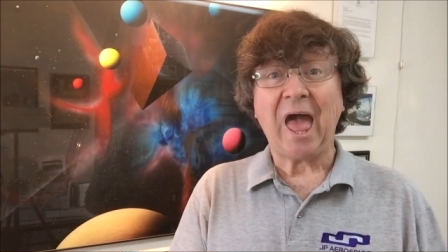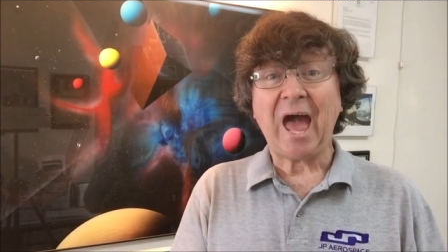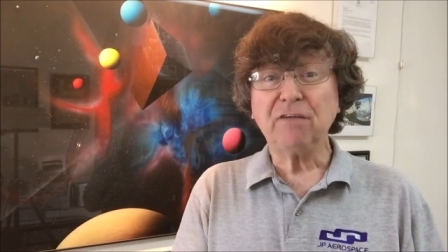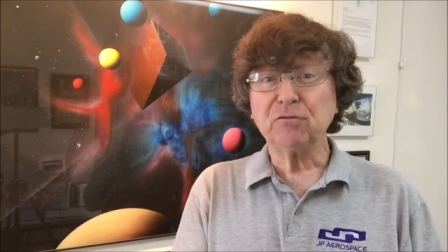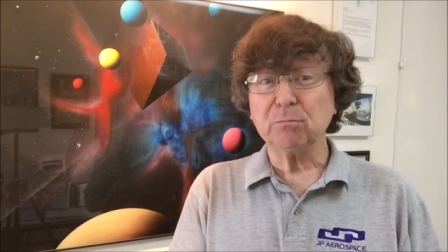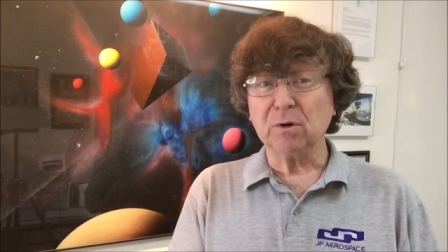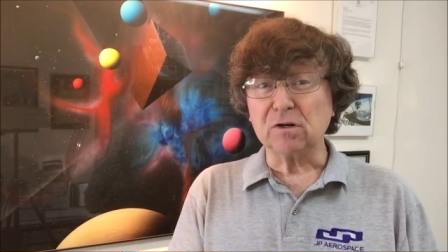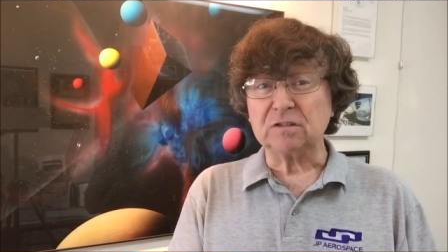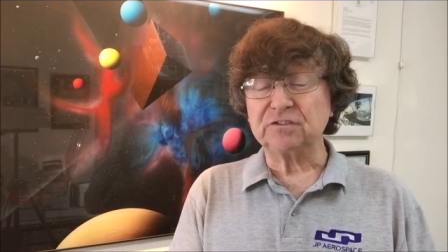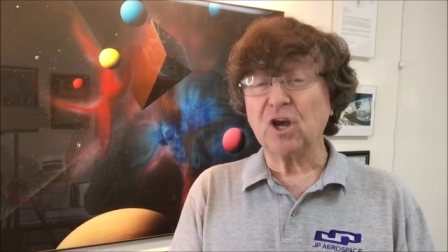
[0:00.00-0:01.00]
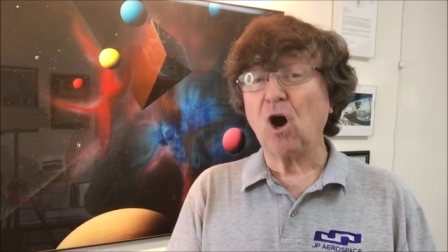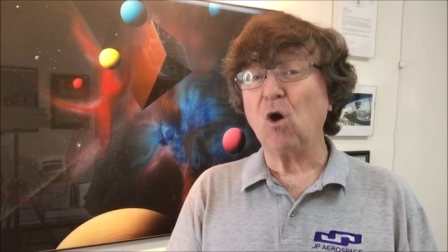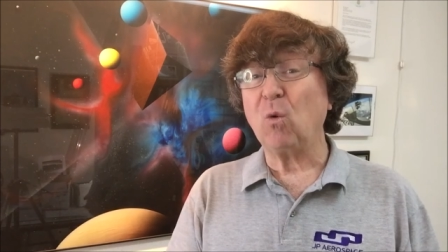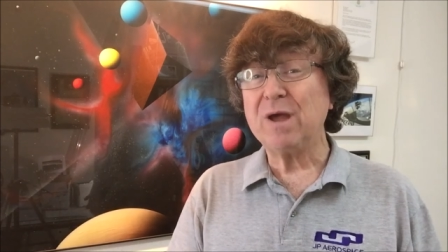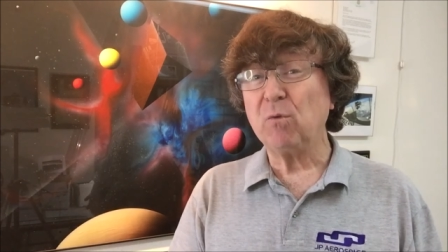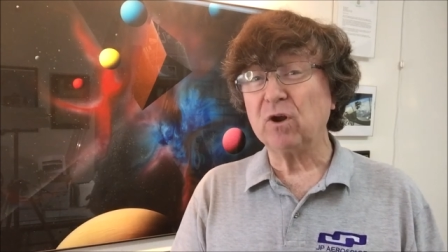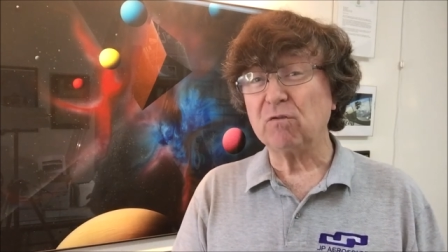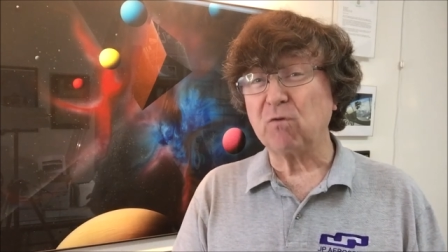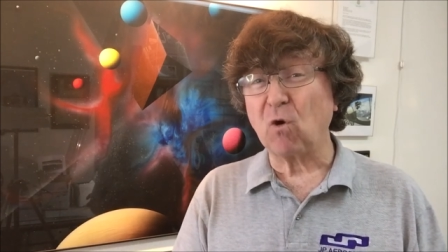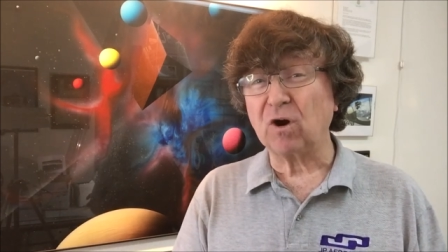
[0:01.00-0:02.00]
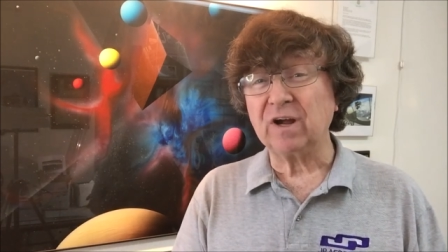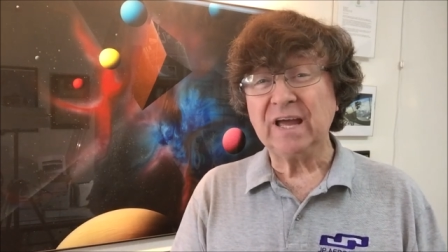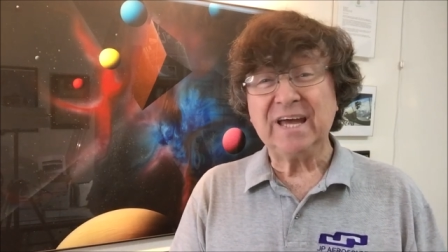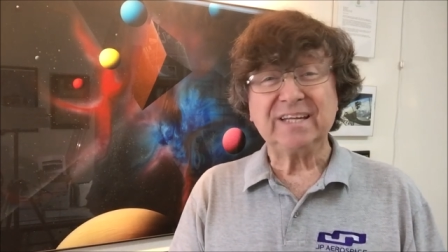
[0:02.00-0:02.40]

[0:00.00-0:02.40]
After burst, Away one oh four